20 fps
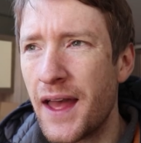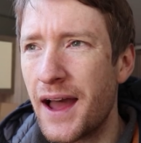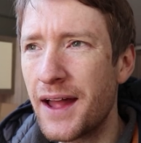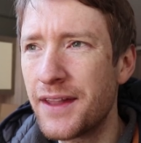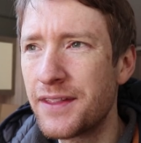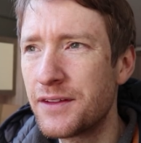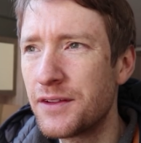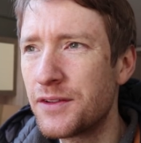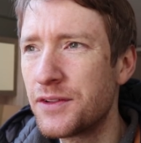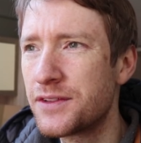
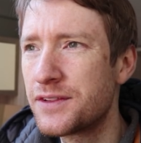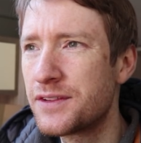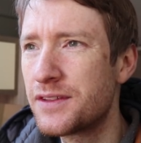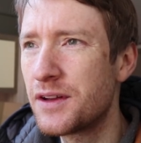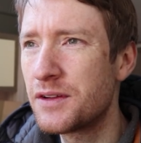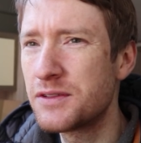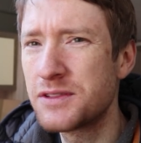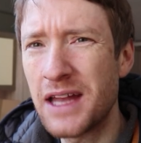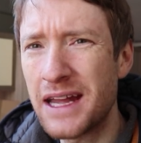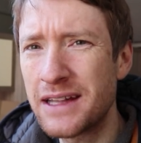handles,
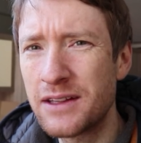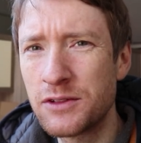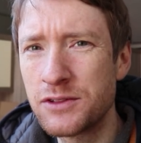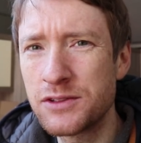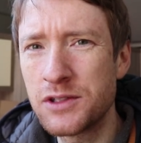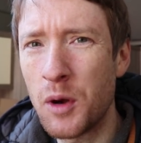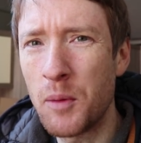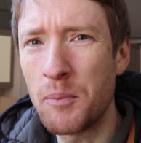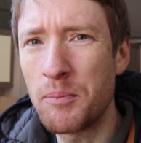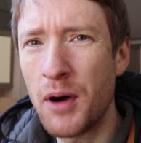those
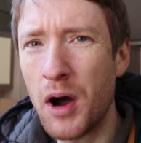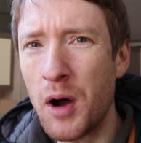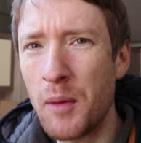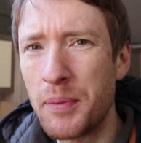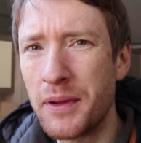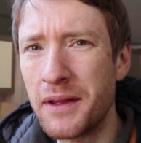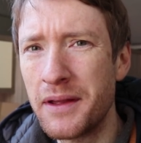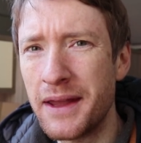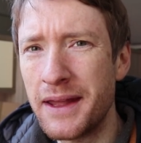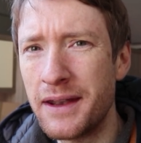handles don't
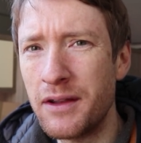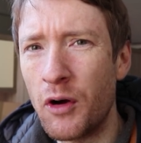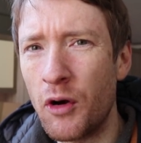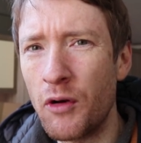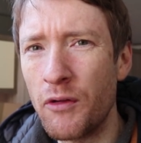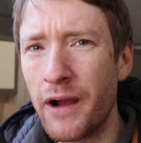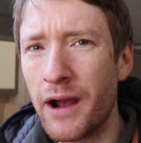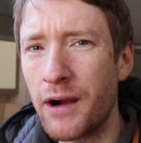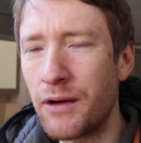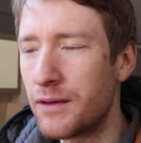pop in
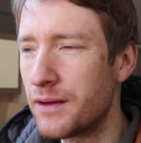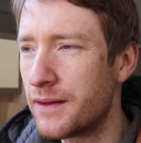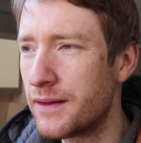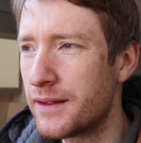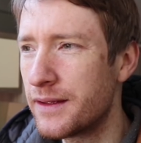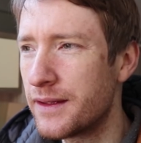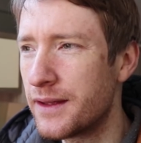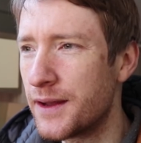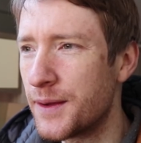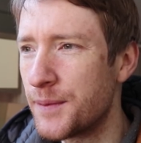or out.
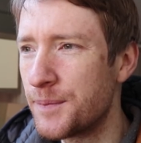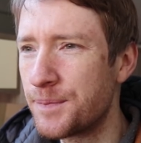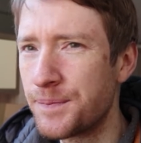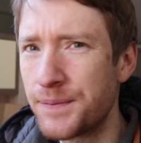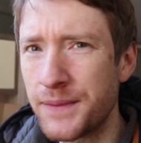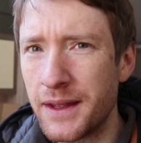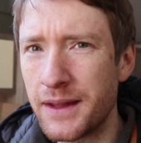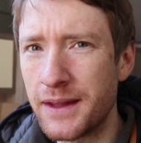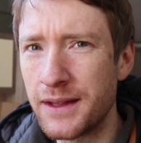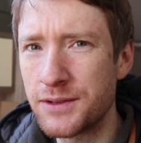Um,
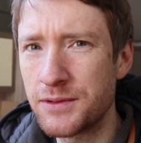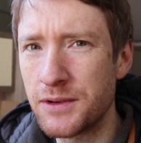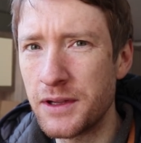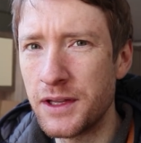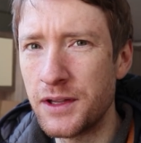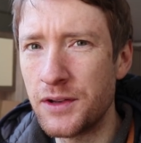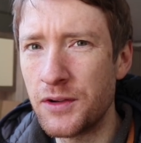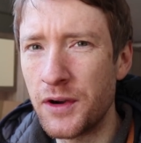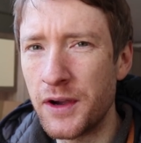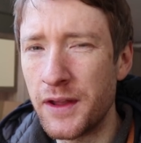and that's
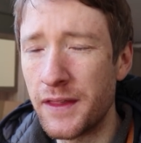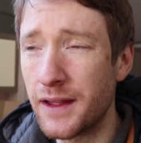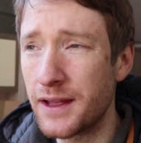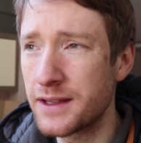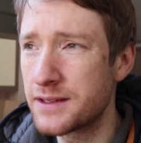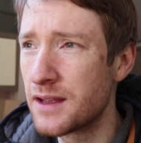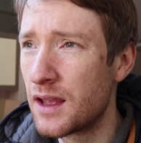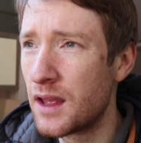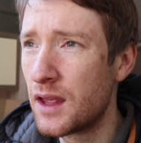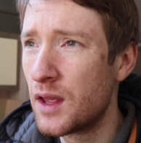really annoying.
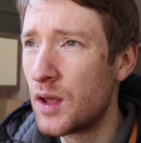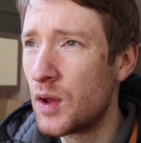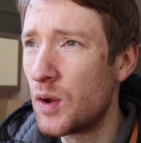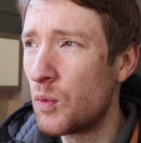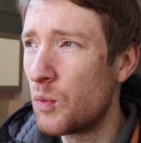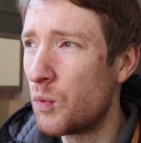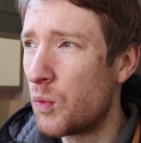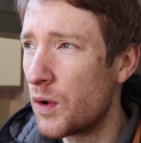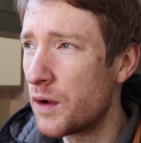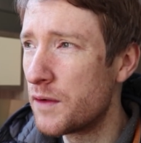That's
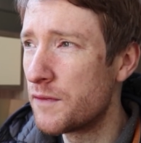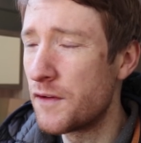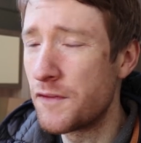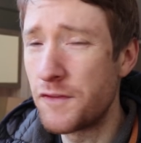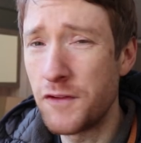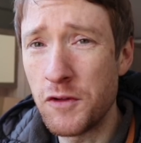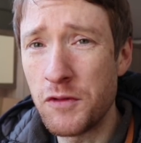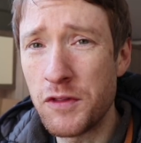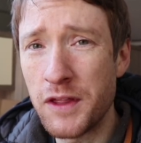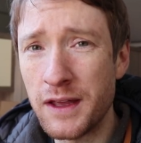one of a
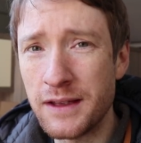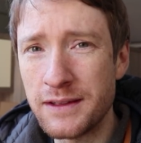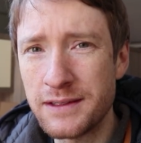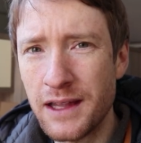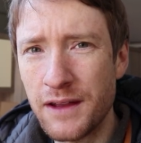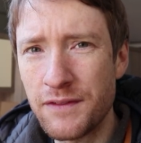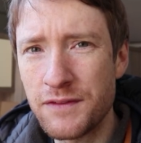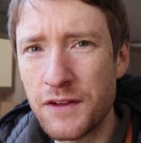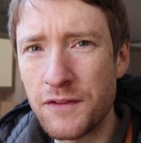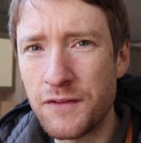few things
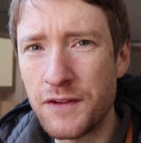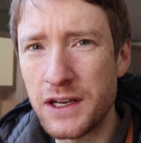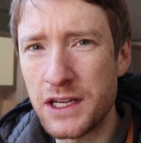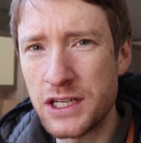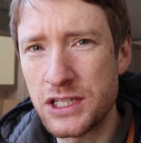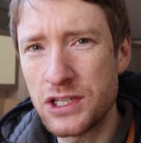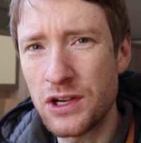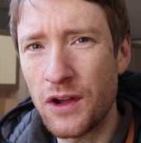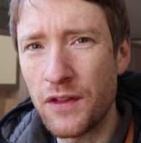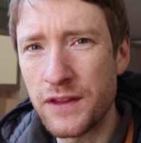left to
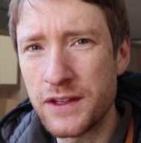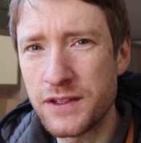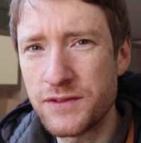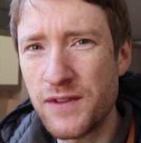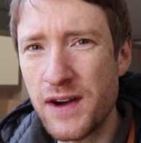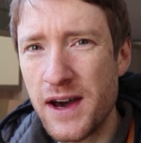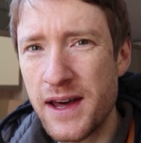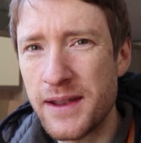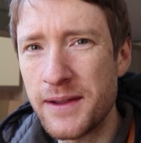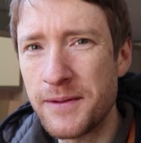finish on this
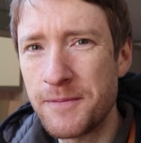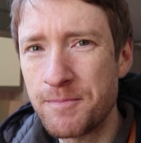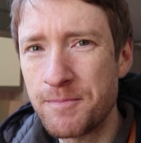van.